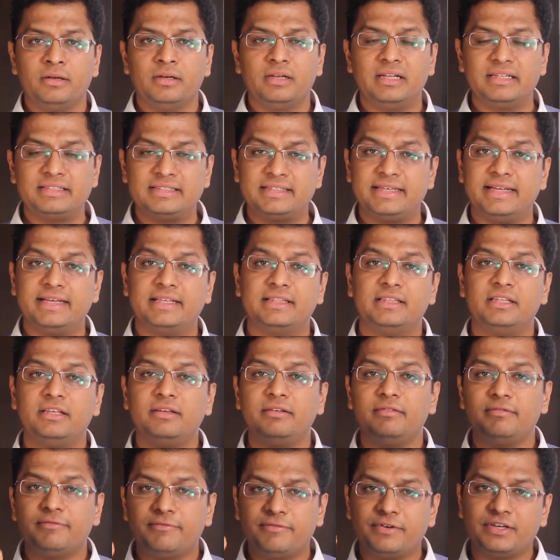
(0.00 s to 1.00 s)
Let's take
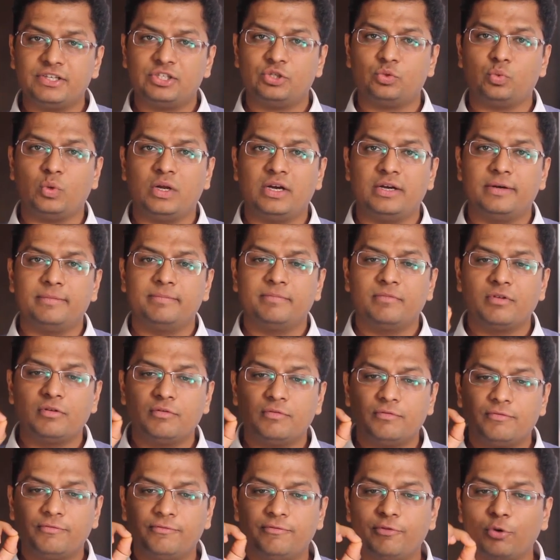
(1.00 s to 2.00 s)
the first one.
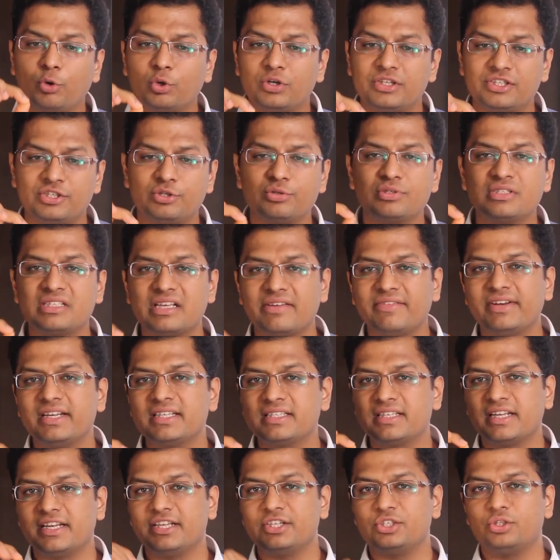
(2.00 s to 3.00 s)
4 is to 7
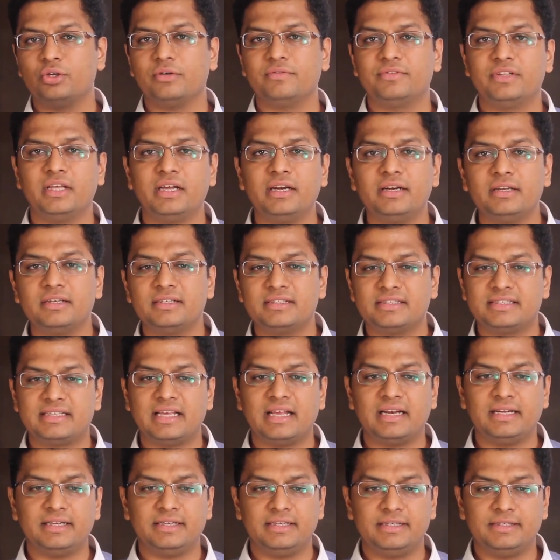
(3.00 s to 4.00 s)
is the ratio of their
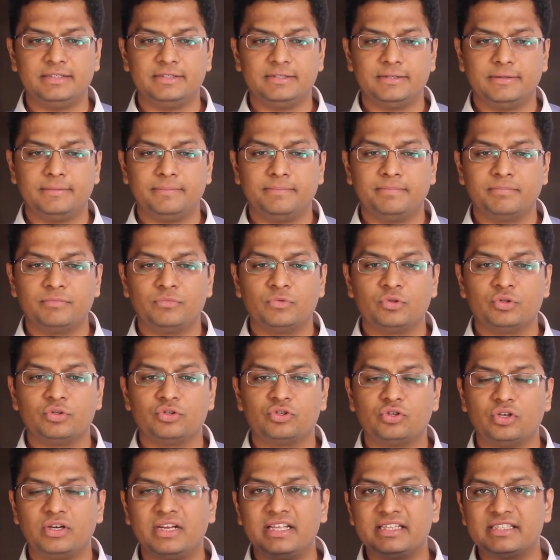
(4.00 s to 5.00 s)
salaries.
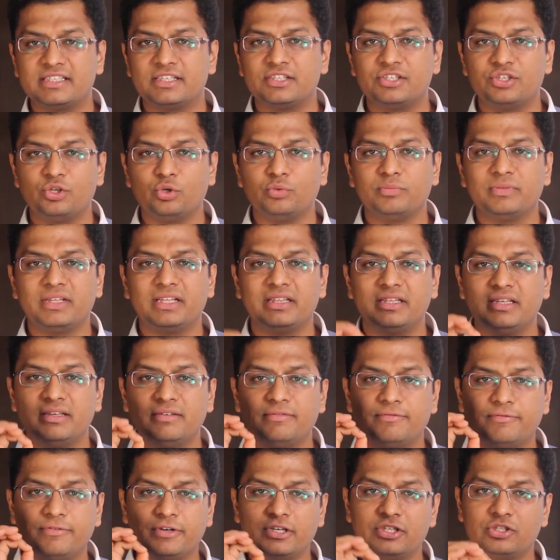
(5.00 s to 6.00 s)
So, let's assume that the
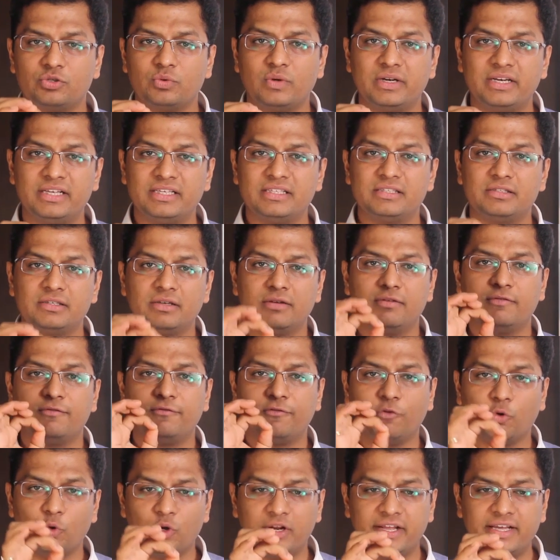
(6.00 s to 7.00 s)
first one is
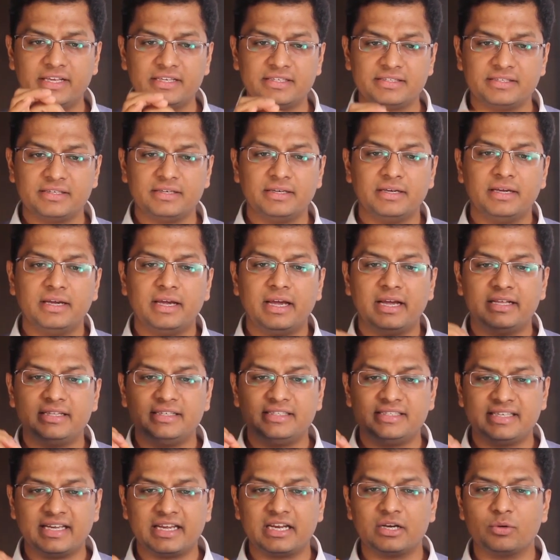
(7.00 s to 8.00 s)
4x and the
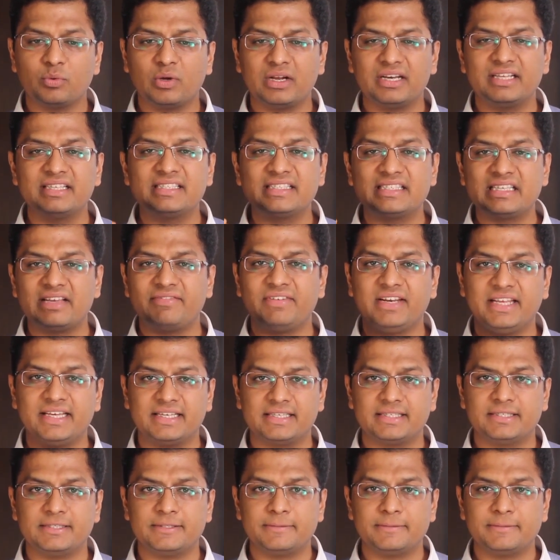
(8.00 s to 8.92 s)
second one is 7x.